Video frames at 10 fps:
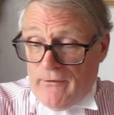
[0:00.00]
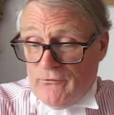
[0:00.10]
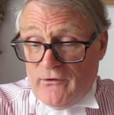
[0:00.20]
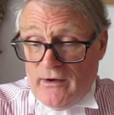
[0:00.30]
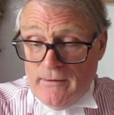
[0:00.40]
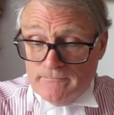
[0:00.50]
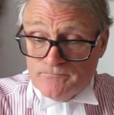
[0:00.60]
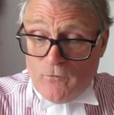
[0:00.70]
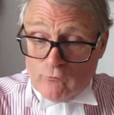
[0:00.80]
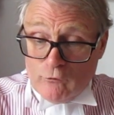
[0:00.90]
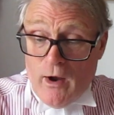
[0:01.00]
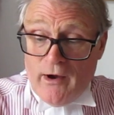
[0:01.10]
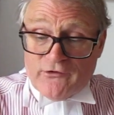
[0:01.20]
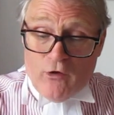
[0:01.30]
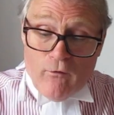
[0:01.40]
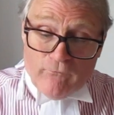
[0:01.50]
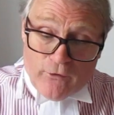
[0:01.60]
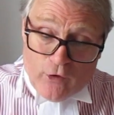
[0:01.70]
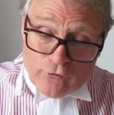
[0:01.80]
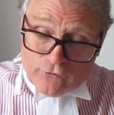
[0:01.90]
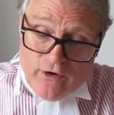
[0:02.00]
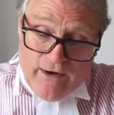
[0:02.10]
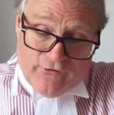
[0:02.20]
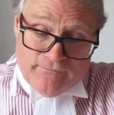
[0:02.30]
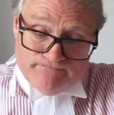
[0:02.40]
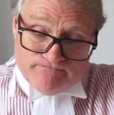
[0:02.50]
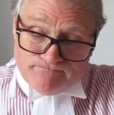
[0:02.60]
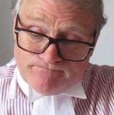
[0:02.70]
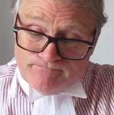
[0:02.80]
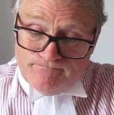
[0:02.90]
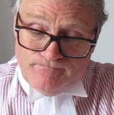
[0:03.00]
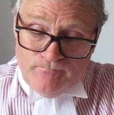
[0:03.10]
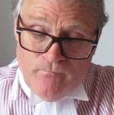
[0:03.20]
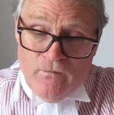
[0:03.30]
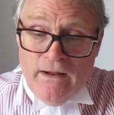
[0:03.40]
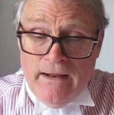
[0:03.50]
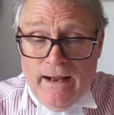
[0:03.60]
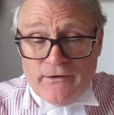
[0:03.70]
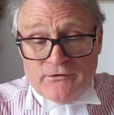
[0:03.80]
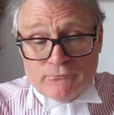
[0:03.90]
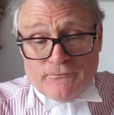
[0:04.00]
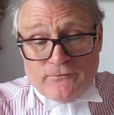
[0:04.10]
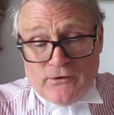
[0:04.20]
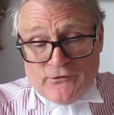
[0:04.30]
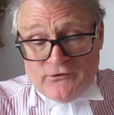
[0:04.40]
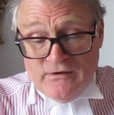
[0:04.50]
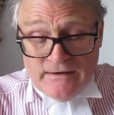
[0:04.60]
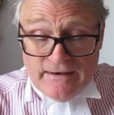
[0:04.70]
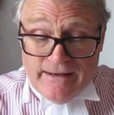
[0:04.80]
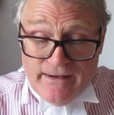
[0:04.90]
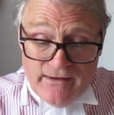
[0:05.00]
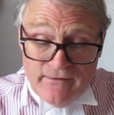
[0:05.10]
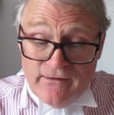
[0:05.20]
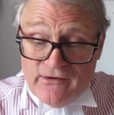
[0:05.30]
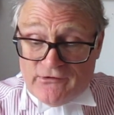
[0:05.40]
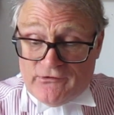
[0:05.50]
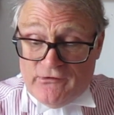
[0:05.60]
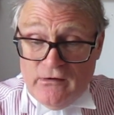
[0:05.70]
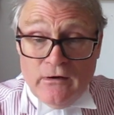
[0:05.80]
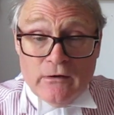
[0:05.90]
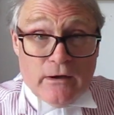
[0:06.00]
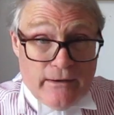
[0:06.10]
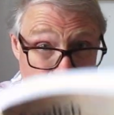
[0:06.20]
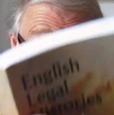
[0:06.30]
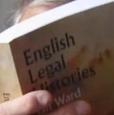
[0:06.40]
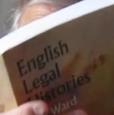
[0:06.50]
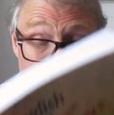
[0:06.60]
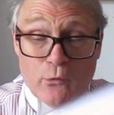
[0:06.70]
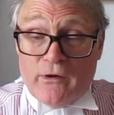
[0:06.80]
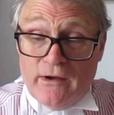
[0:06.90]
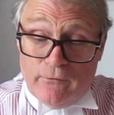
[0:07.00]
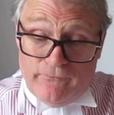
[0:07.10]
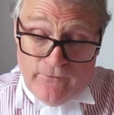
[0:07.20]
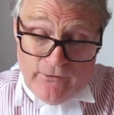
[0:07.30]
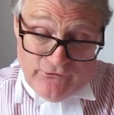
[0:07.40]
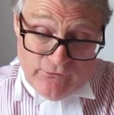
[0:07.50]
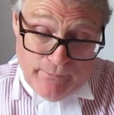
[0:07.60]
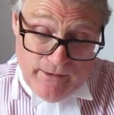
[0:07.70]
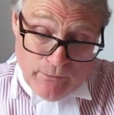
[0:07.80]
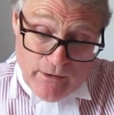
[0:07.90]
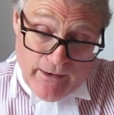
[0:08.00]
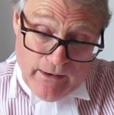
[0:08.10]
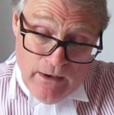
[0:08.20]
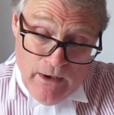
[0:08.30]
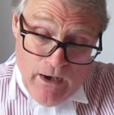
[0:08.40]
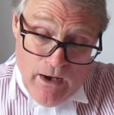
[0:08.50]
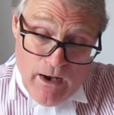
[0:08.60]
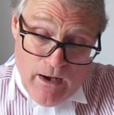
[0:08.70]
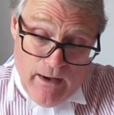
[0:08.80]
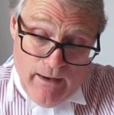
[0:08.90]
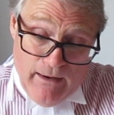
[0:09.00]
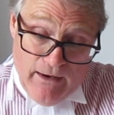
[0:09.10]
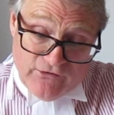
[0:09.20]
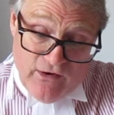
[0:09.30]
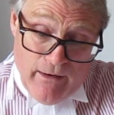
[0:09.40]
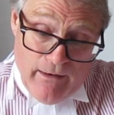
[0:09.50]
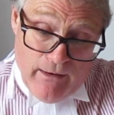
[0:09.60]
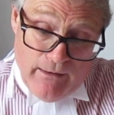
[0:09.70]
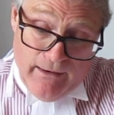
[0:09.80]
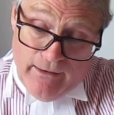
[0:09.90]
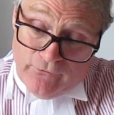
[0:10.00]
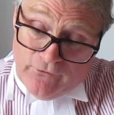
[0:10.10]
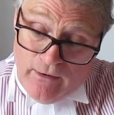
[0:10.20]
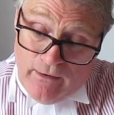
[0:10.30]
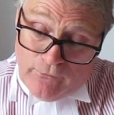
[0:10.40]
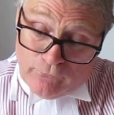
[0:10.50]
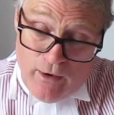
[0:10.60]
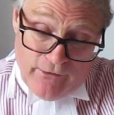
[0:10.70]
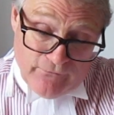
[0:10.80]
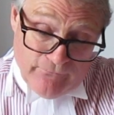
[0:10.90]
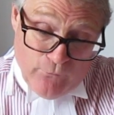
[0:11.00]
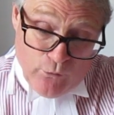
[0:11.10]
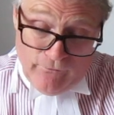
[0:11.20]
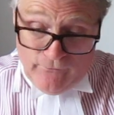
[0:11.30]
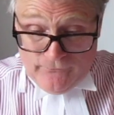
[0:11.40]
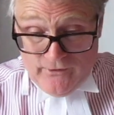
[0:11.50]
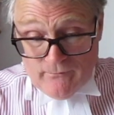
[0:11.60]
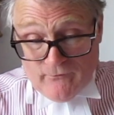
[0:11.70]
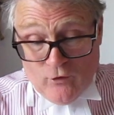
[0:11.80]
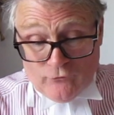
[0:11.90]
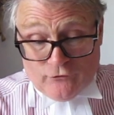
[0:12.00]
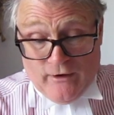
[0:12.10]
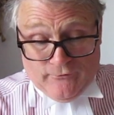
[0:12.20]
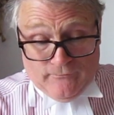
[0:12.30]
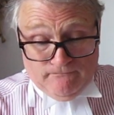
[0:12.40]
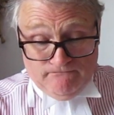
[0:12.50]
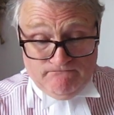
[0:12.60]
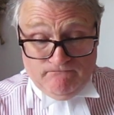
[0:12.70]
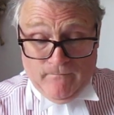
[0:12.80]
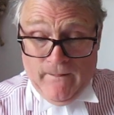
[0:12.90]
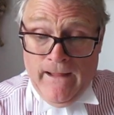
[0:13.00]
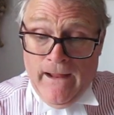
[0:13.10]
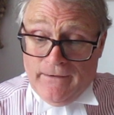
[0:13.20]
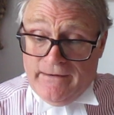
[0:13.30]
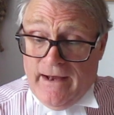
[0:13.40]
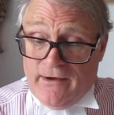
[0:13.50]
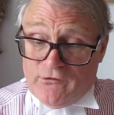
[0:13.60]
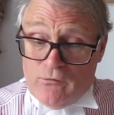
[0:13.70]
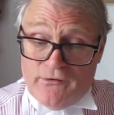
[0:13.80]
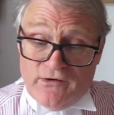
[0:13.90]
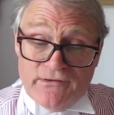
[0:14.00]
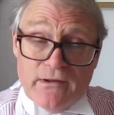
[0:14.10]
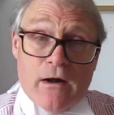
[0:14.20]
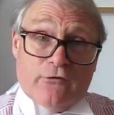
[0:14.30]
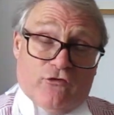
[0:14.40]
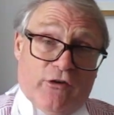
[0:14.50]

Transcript: the rise of the contract. And he refers, again, in this book, he refers to people like Attia and the rise and fall of the freedom of contract. And he has quite a large